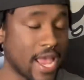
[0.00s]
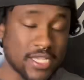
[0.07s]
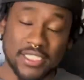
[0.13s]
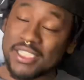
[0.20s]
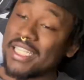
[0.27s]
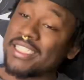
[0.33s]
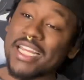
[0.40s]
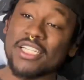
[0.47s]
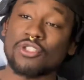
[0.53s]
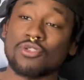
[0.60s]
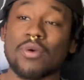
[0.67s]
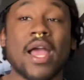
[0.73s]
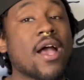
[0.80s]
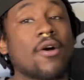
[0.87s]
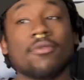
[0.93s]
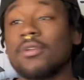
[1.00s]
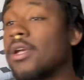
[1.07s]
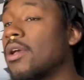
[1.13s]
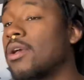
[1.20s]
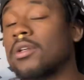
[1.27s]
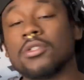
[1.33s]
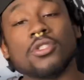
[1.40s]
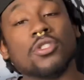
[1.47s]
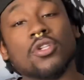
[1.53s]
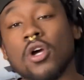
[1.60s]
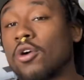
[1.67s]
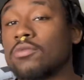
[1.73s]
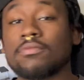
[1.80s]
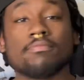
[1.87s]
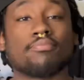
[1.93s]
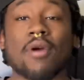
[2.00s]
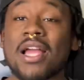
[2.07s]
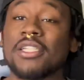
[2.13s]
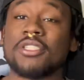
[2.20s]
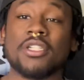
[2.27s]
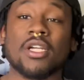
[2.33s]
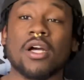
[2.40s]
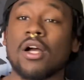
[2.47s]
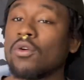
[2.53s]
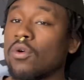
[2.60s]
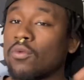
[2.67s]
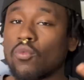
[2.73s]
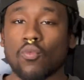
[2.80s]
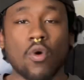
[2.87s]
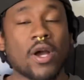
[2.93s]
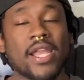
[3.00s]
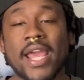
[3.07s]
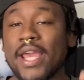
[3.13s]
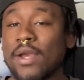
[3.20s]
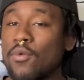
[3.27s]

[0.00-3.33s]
CJ Stroud, you know, Bryce Young, 1A,